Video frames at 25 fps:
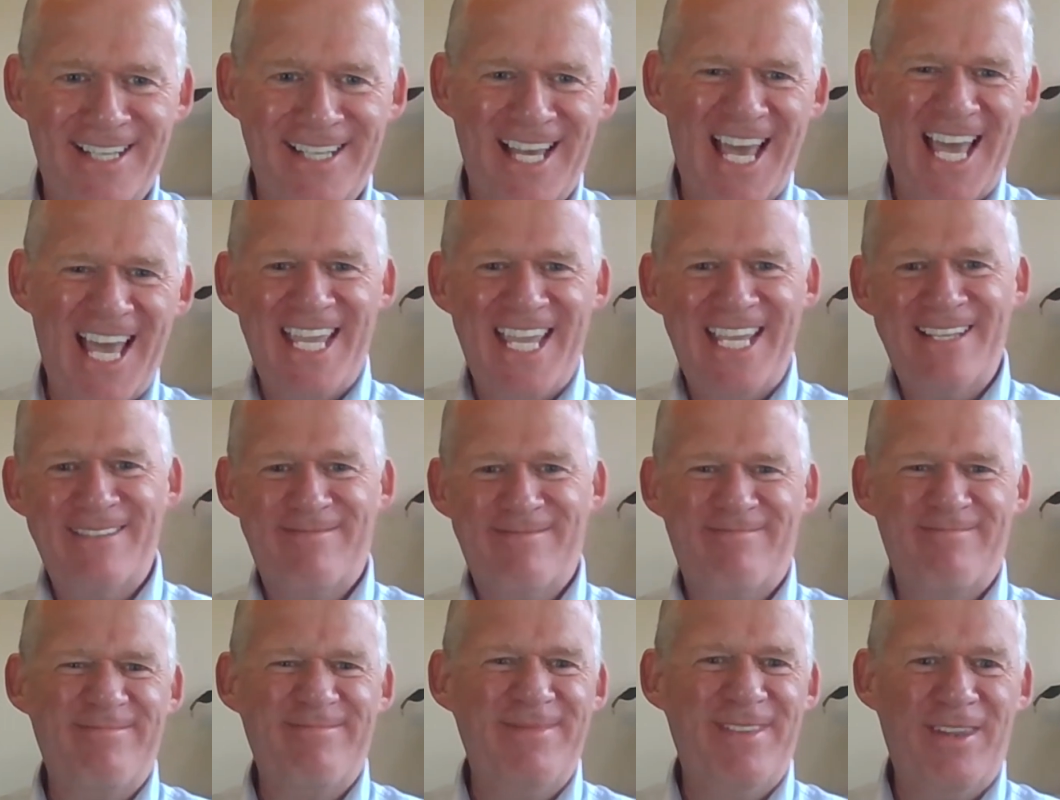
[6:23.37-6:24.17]

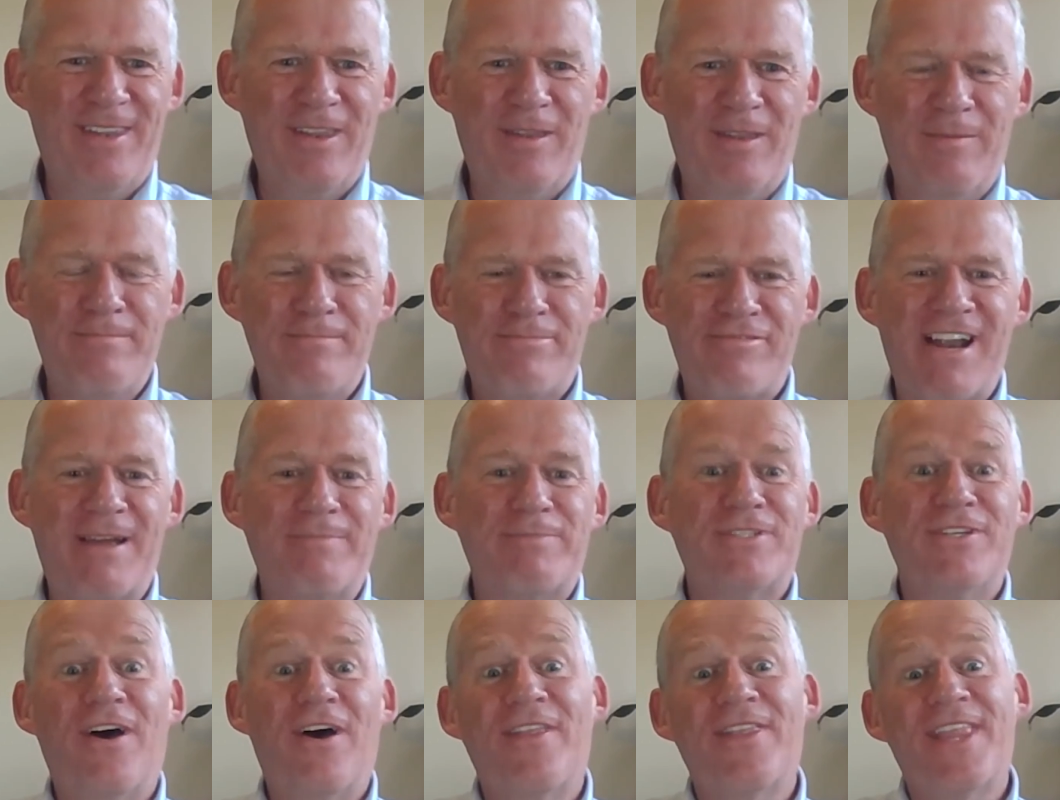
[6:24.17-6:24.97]

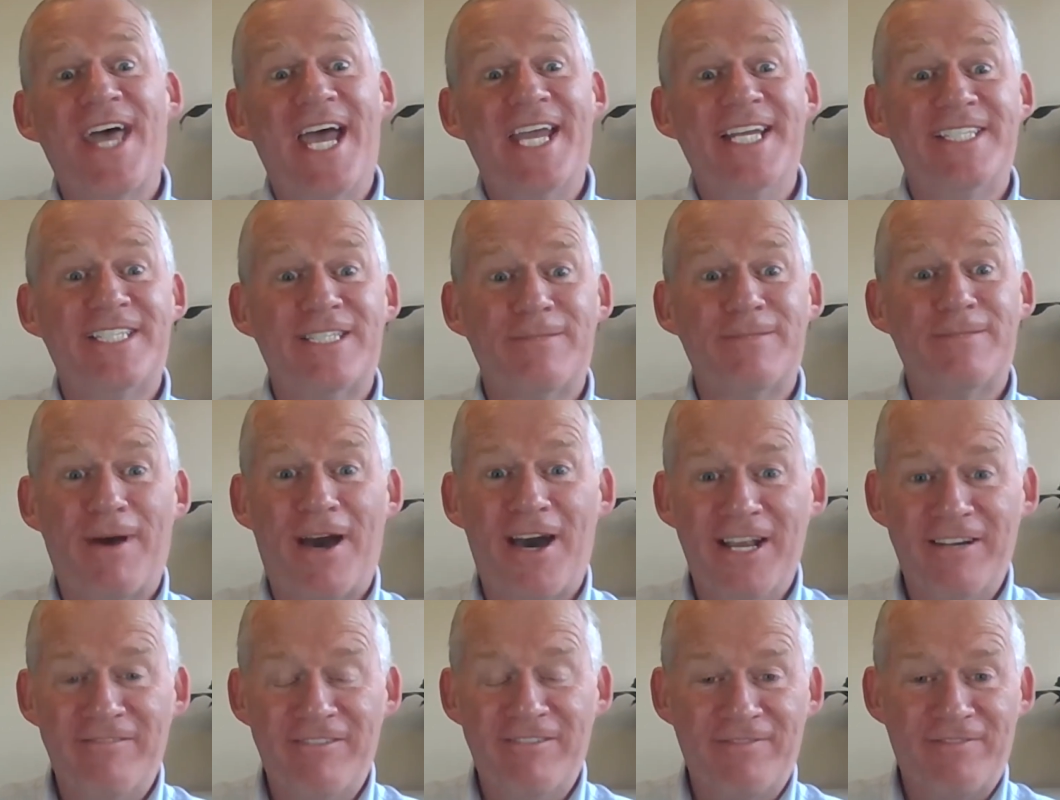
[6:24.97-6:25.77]
Perhaps not that
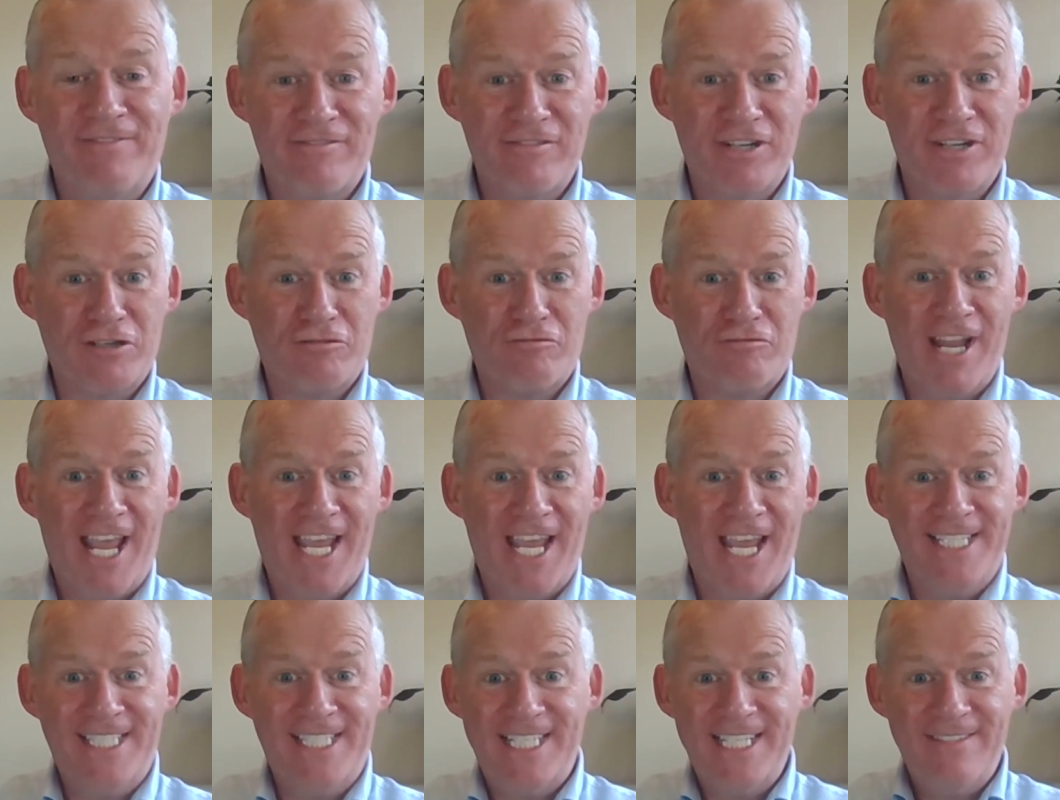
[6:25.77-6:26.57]
inspiring for a
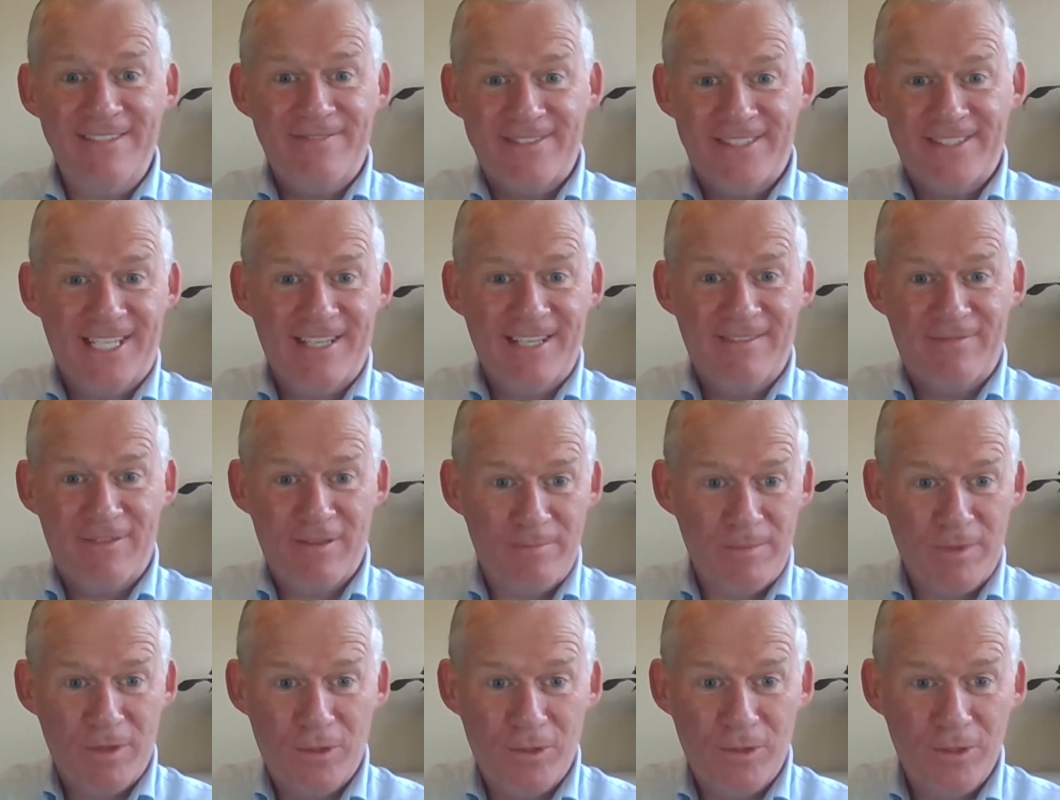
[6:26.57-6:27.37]
creative to give
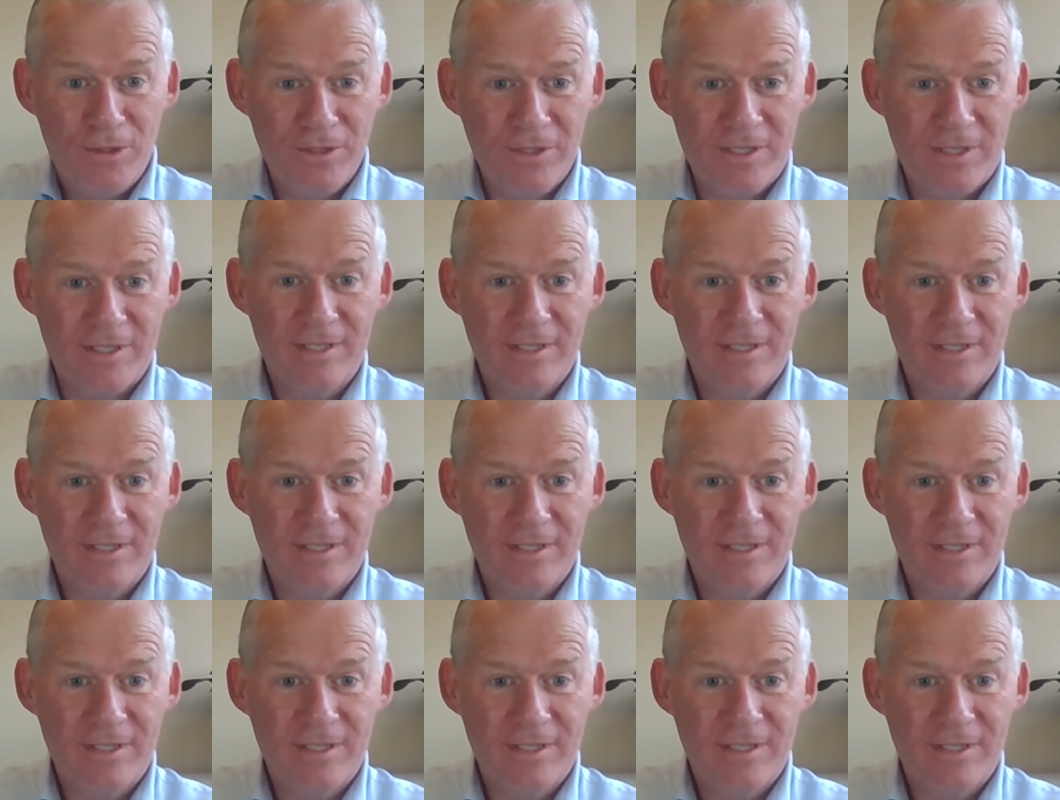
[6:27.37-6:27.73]
them the hook,